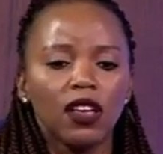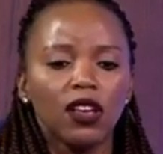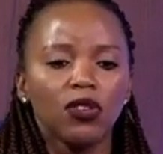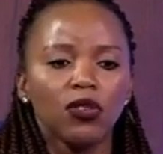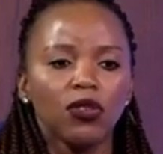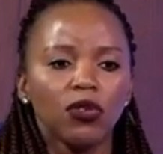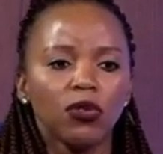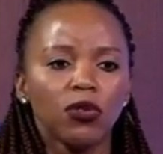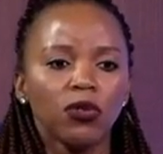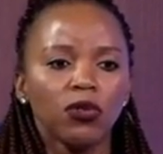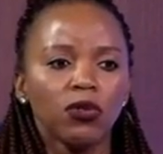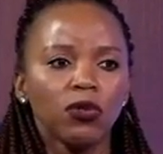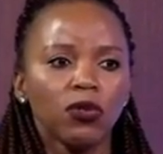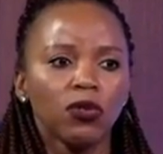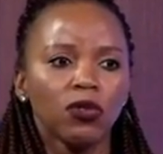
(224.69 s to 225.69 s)

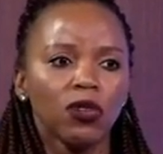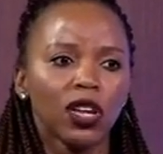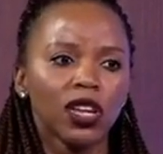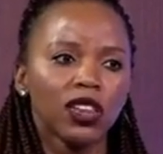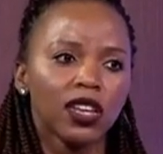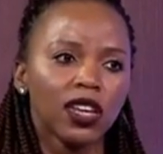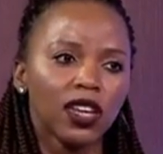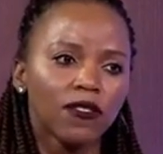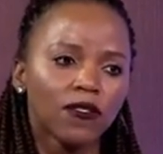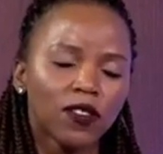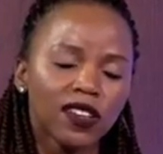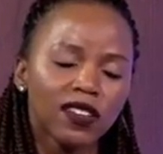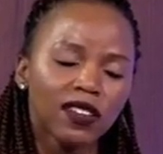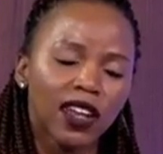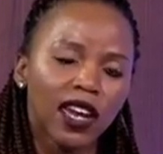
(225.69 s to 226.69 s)
in the
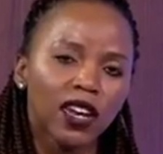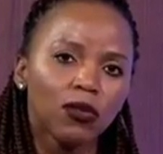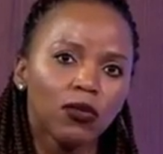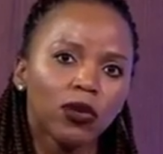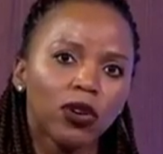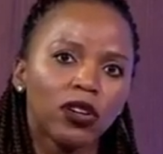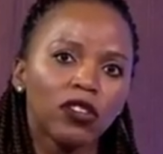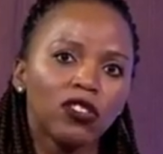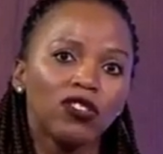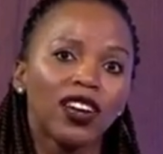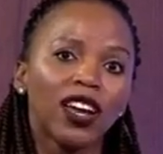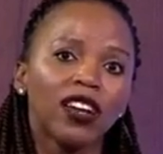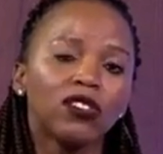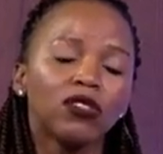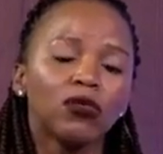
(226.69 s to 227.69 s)
IFRS 9 world, you
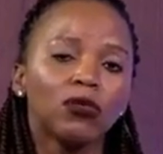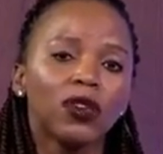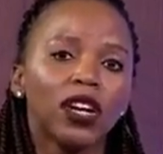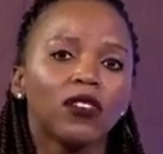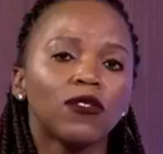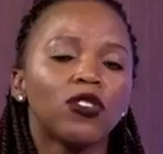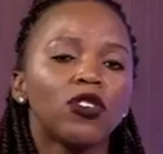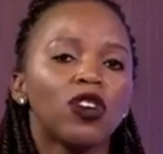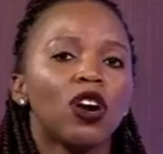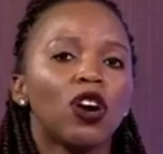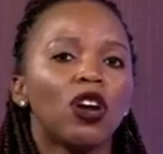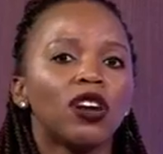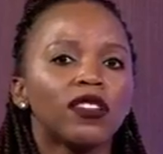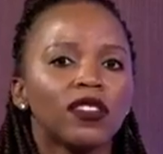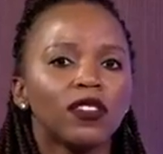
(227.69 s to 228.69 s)
had to wait for a
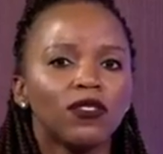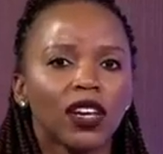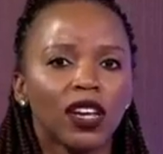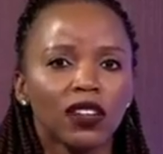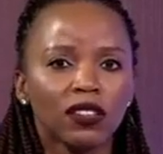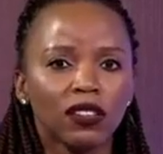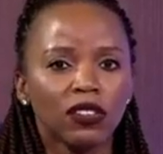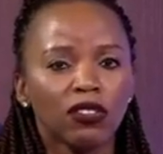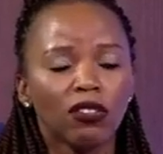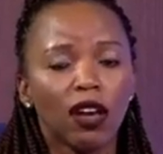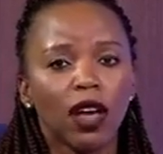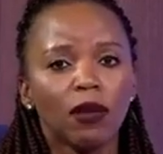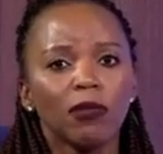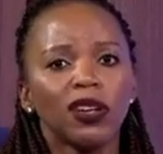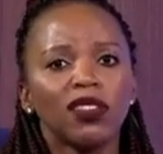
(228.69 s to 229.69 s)
loss event to
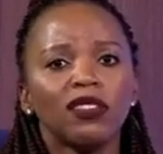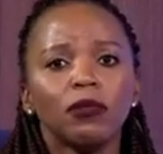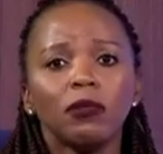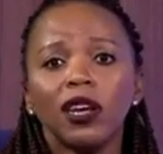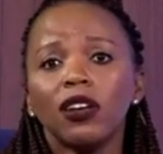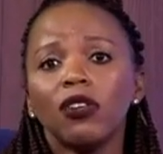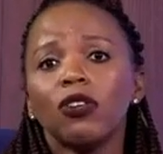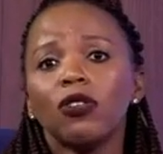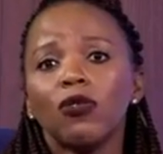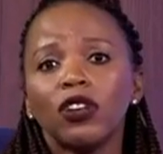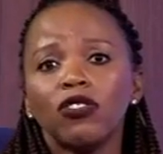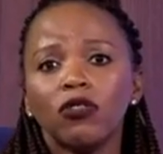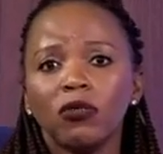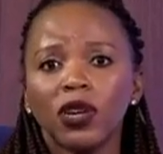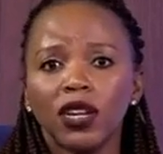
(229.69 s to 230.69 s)
happen, depending on
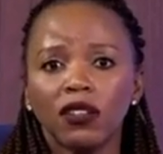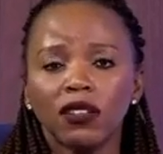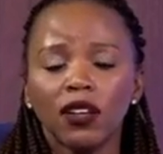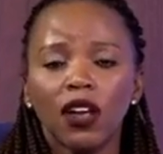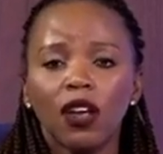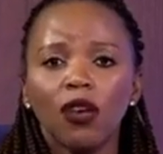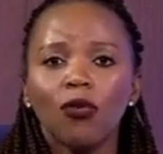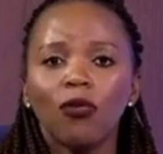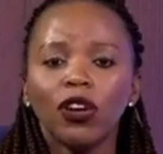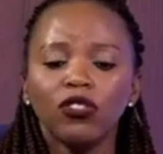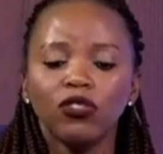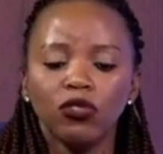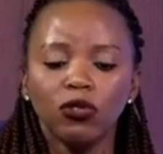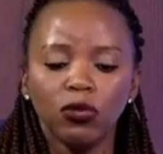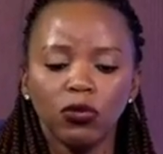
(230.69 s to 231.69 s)
what you meant,
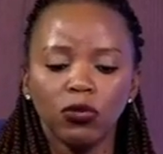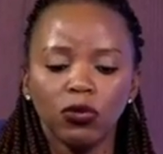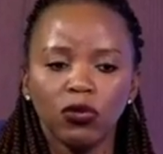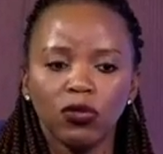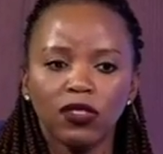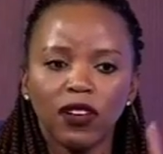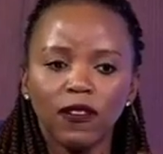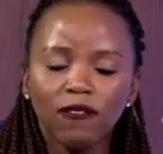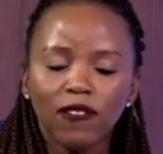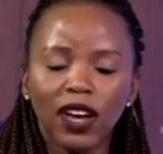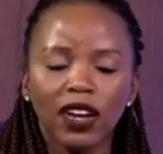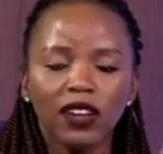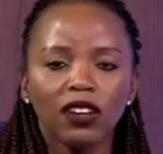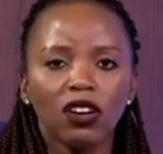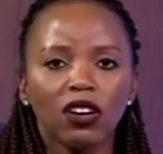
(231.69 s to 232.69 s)
what you
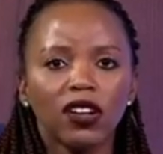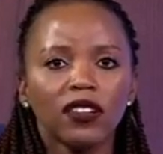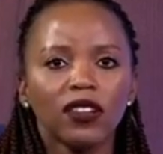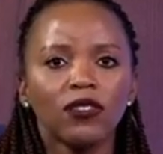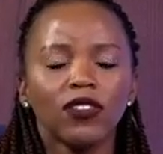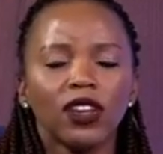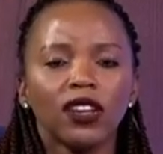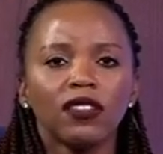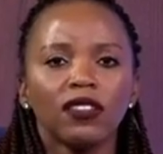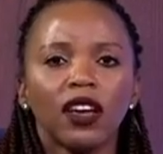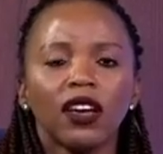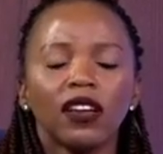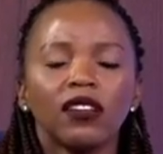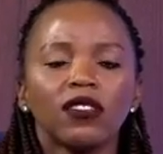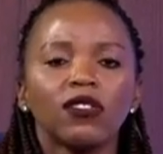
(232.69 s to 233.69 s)
defined a loss event as.